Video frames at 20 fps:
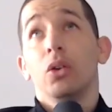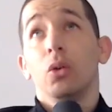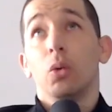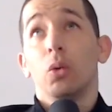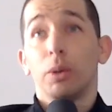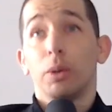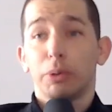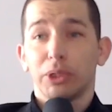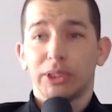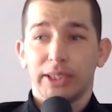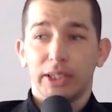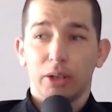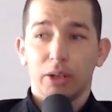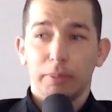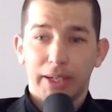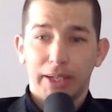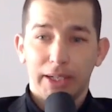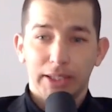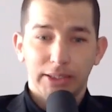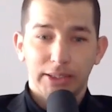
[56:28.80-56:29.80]
One percenter
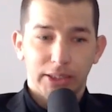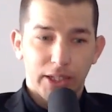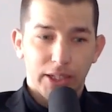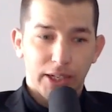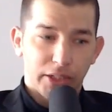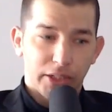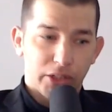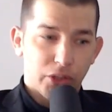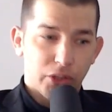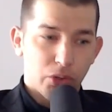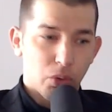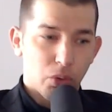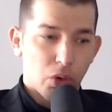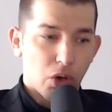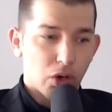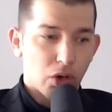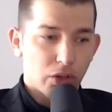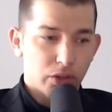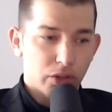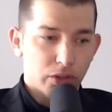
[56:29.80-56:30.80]
means like you
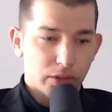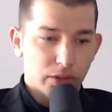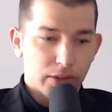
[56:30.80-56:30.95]
are